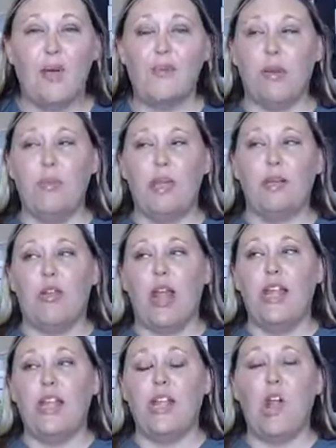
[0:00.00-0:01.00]
where I'm going to be
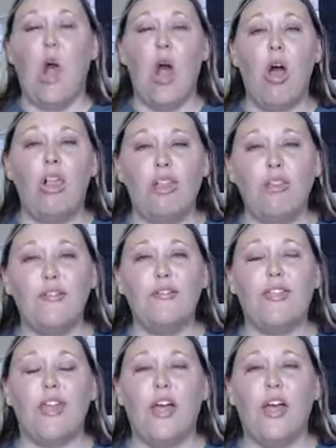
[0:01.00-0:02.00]
creating all
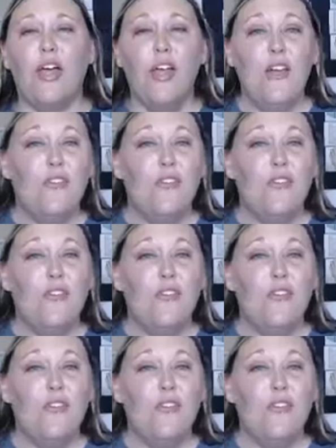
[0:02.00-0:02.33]
of the